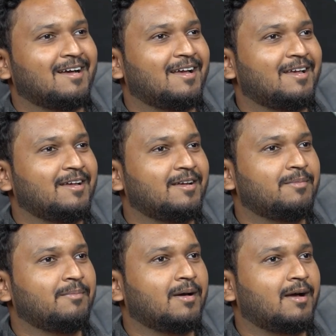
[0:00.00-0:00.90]

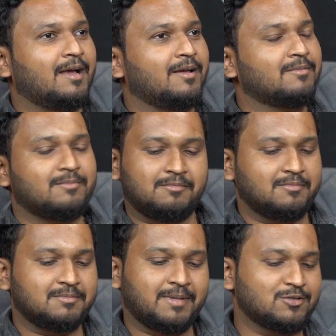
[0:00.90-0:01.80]

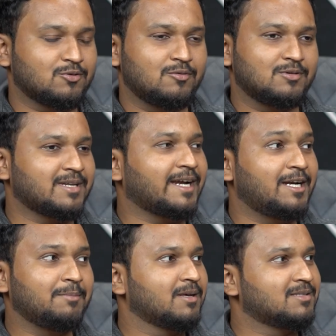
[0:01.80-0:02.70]
My score was
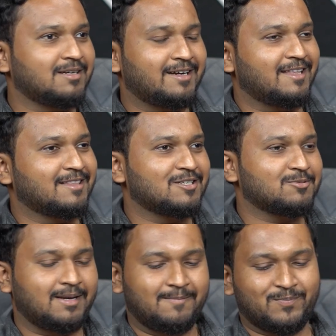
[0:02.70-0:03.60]
90 plus in 10th
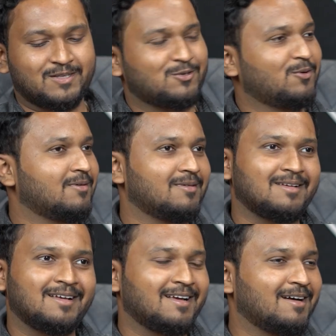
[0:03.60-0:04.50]
as well. So
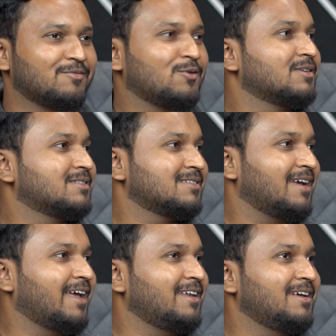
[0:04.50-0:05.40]
of course,
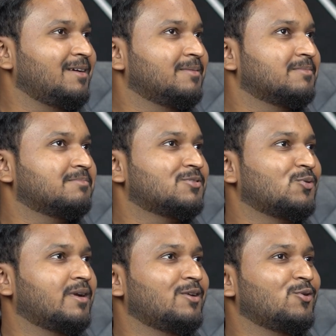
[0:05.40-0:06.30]
any
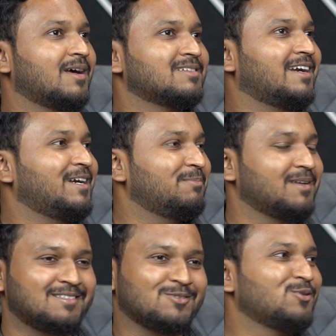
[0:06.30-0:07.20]
student who has 90
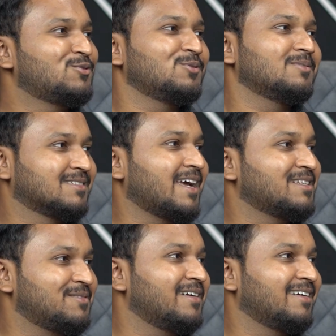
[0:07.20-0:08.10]
plus goes to
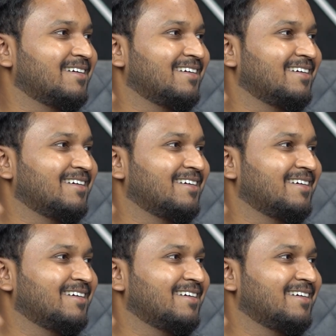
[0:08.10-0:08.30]
science field.